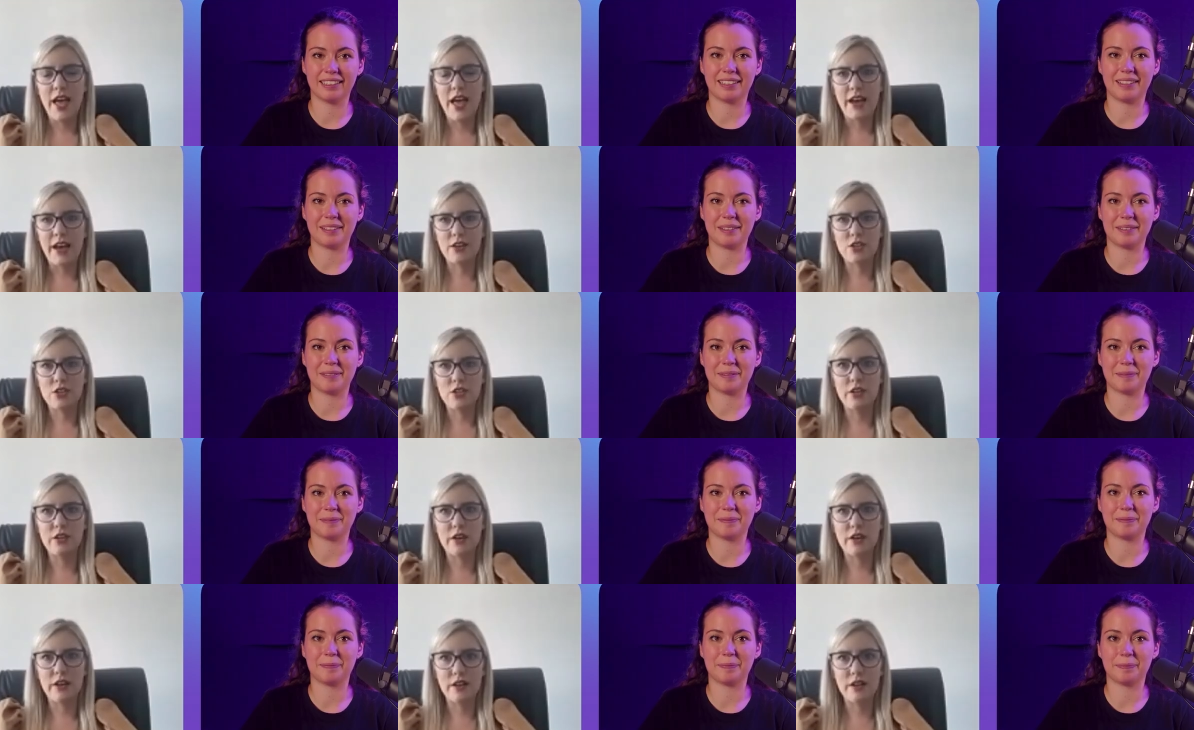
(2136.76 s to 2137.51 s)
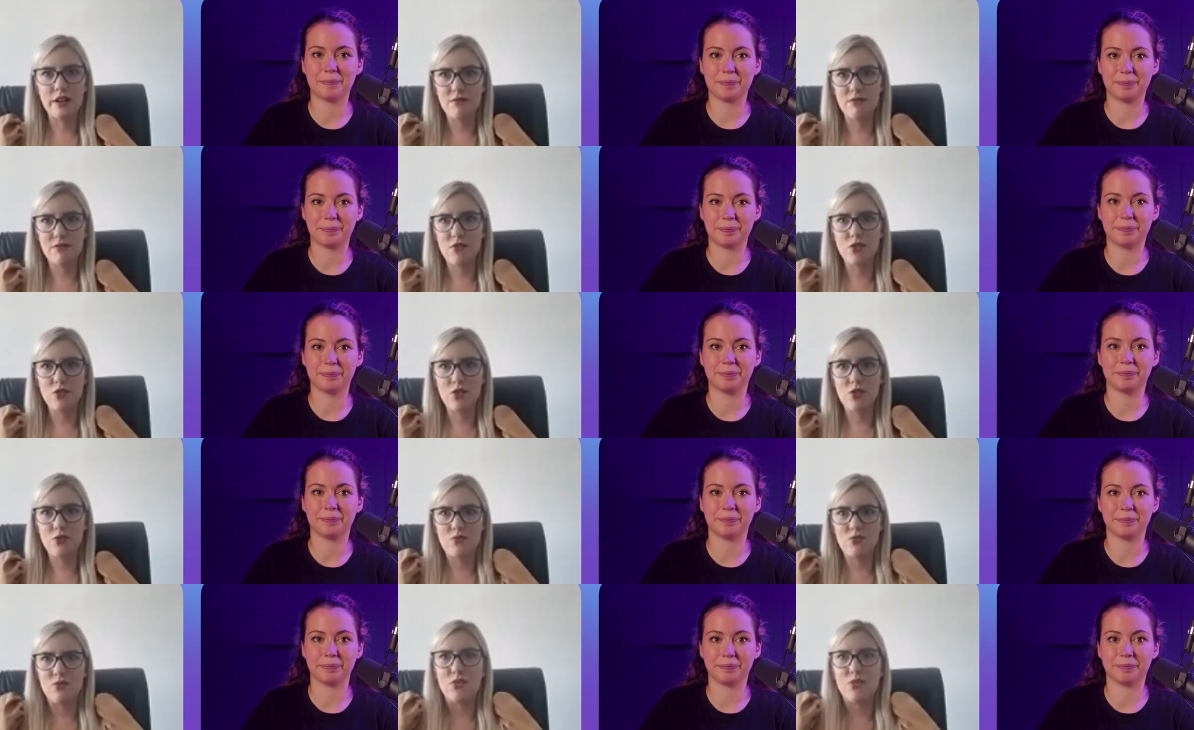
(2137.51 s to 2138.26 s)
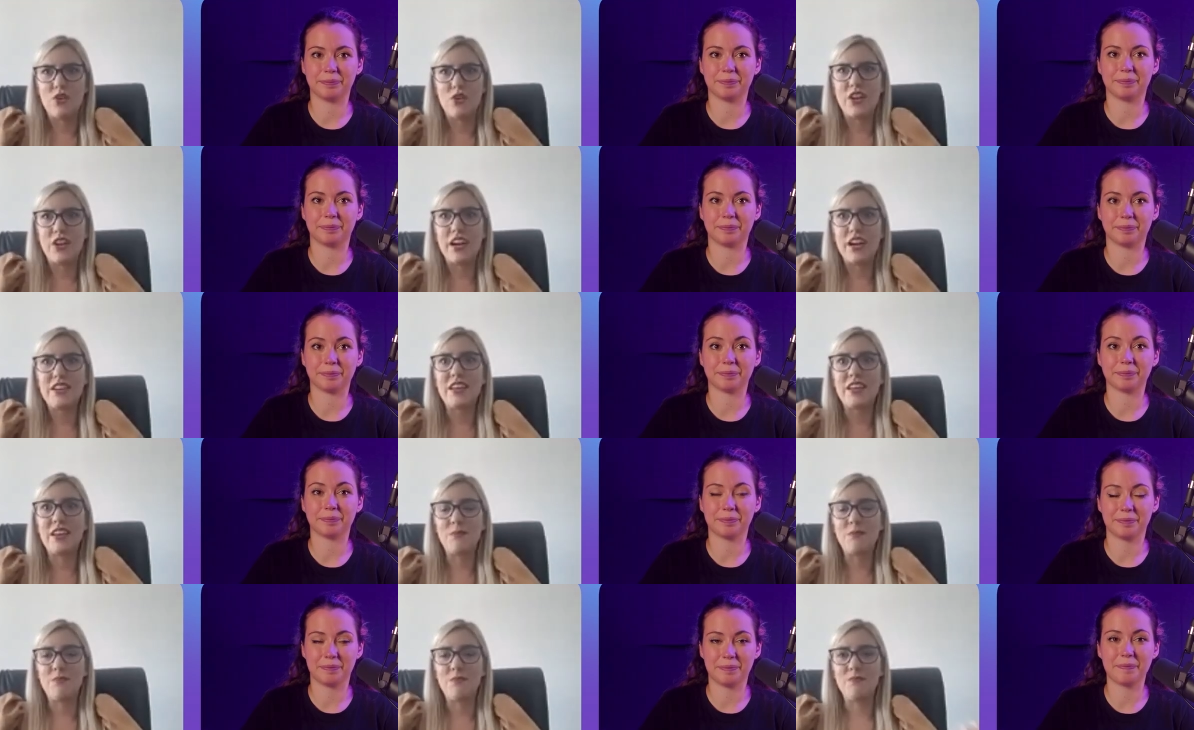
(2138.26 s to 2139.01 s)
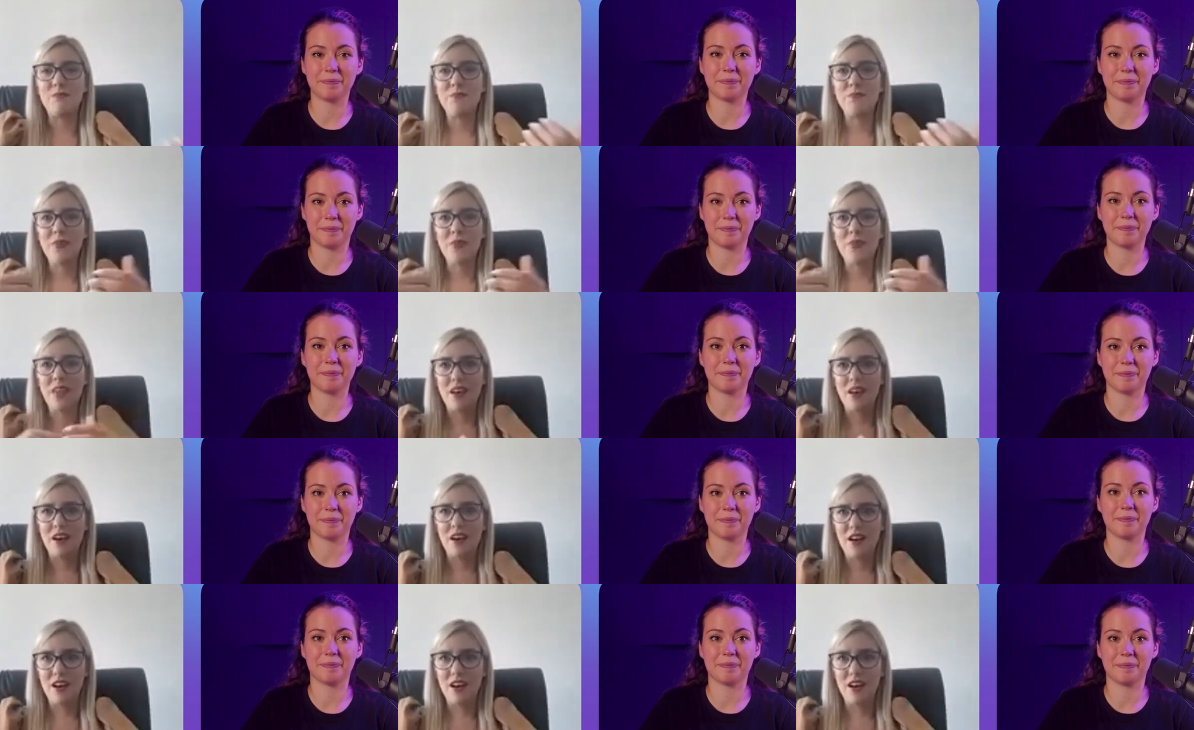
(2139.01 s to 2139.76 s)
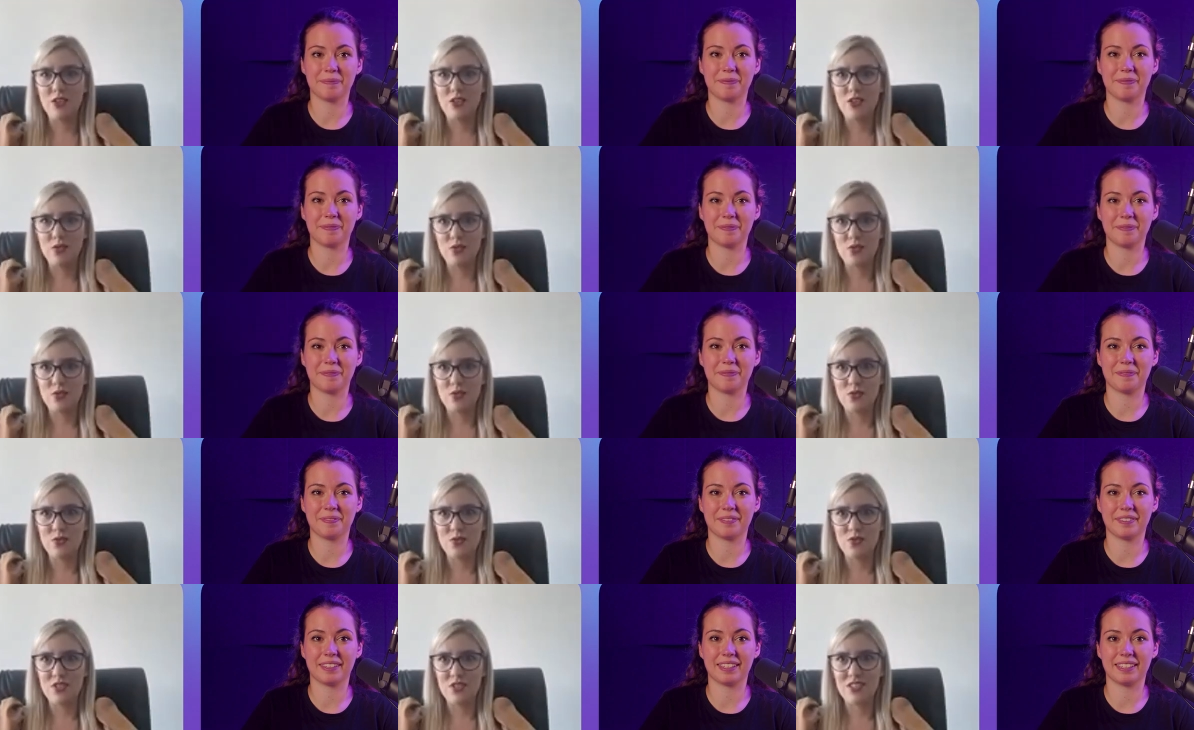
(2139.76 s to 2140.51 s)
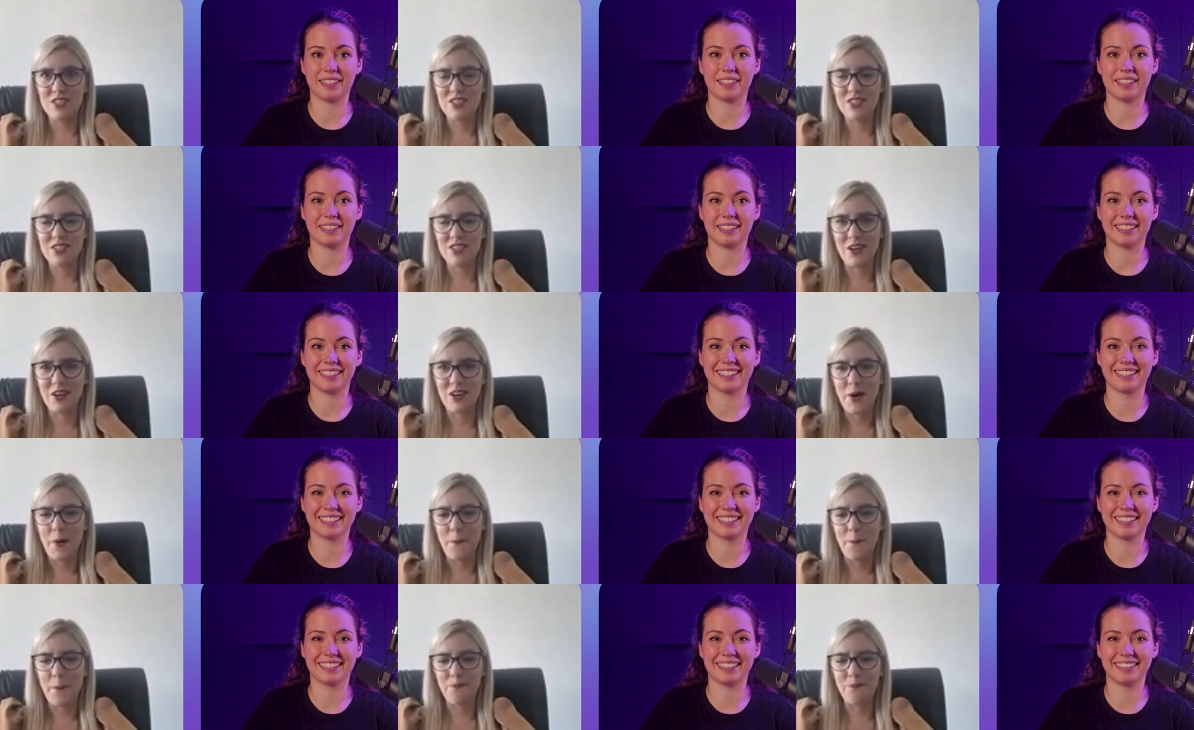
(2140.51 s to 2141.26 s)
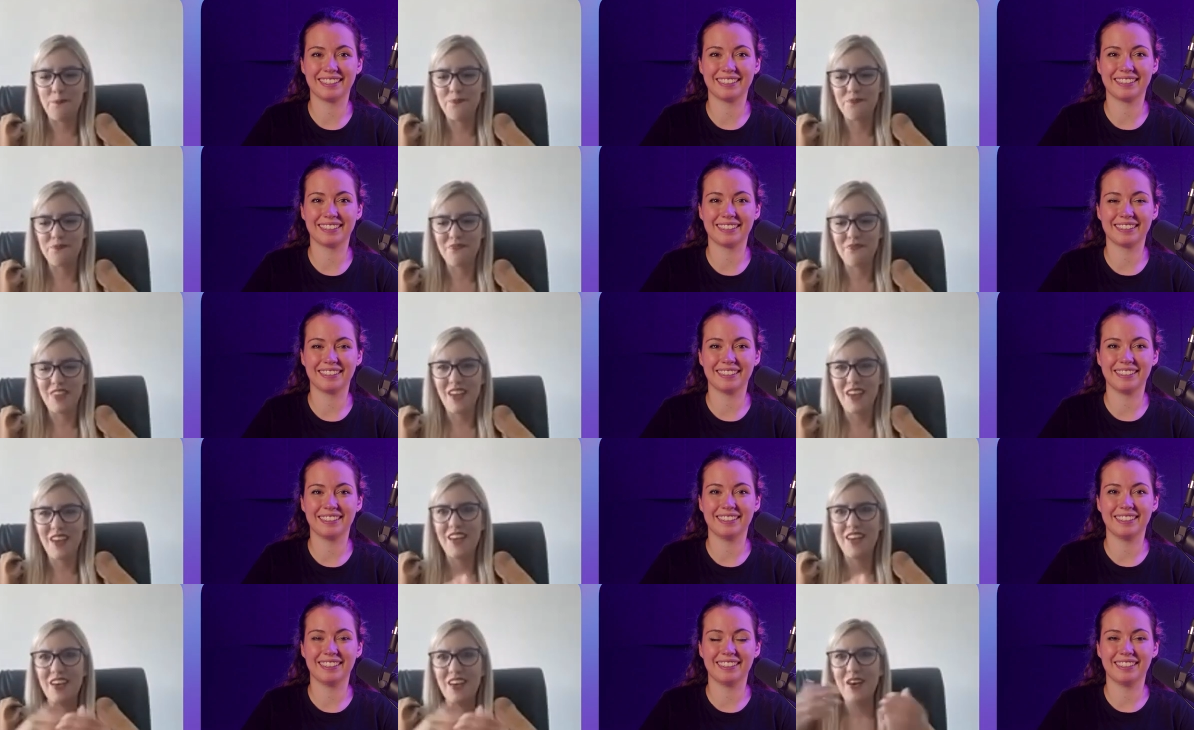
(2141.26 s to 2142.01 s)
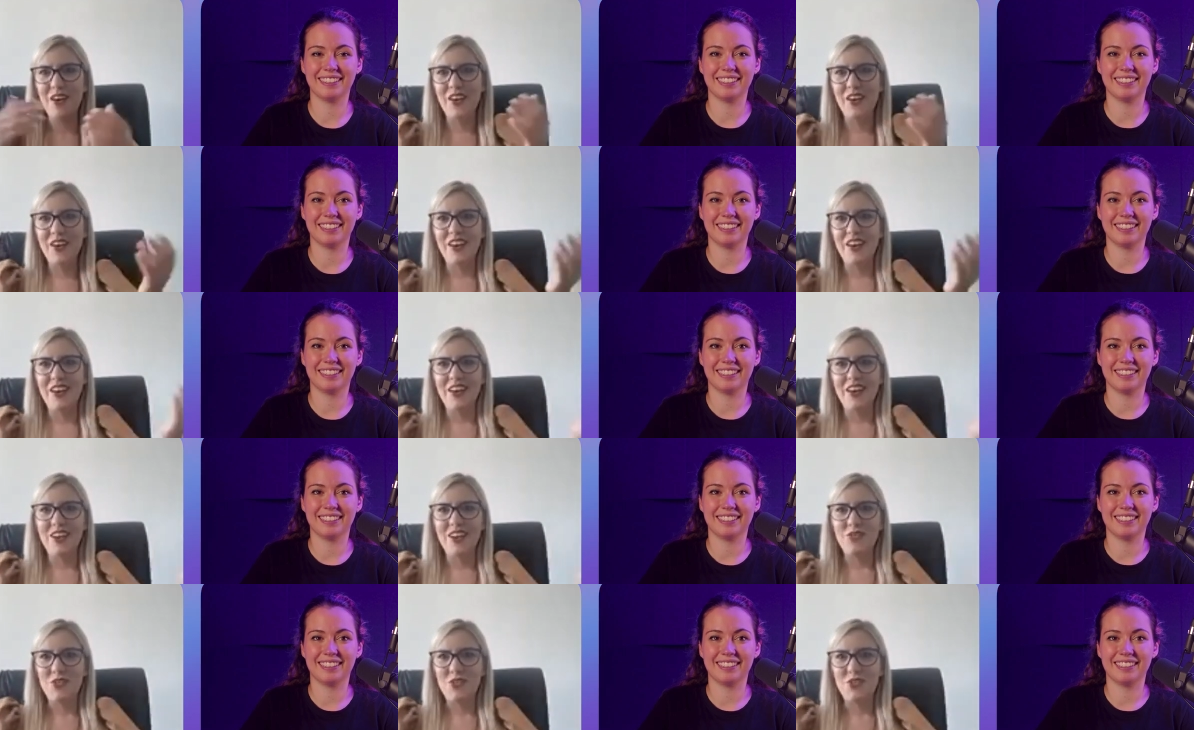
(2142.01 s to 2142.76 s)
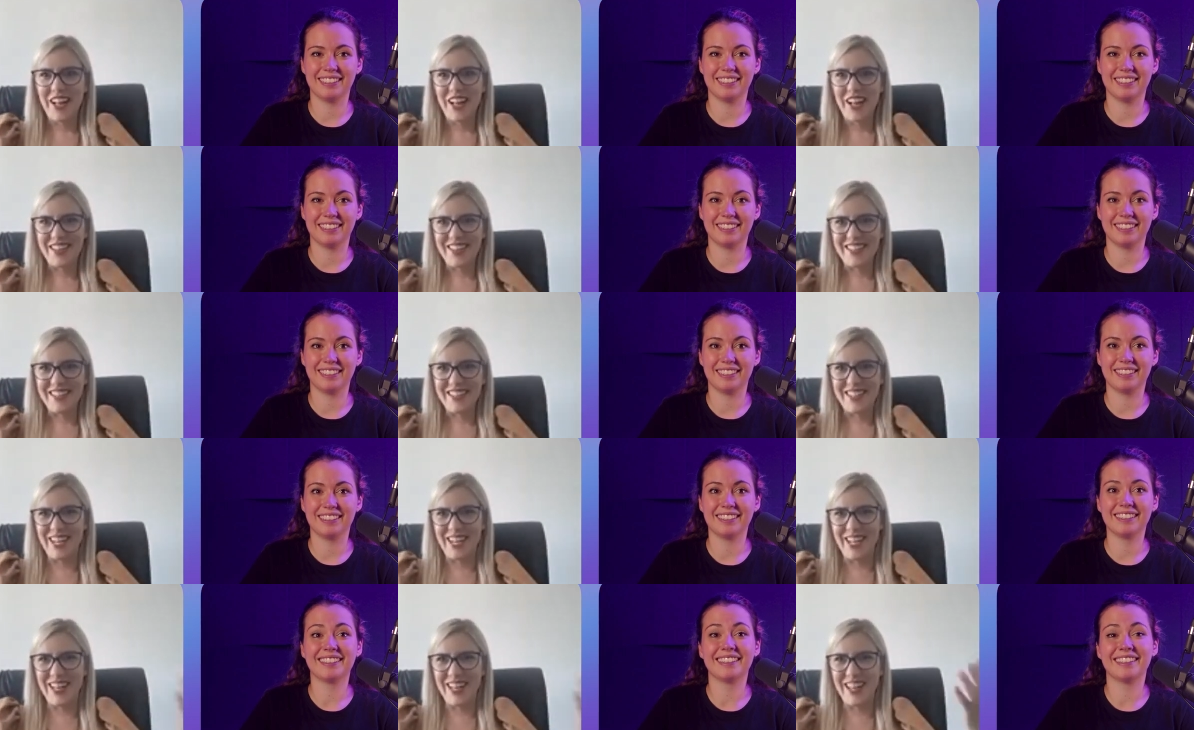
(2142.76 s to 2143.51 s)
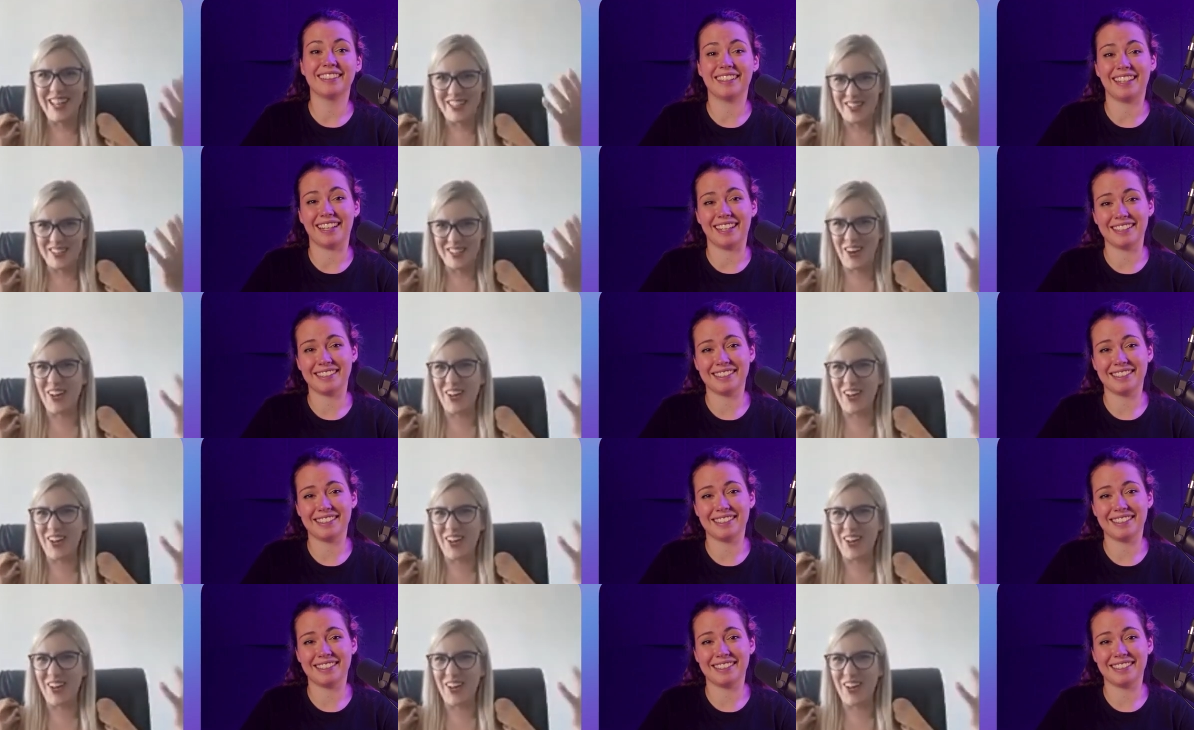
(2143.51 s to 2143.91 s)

Speaker 1: actually con- connect him uh, to to this um, challenge. yes.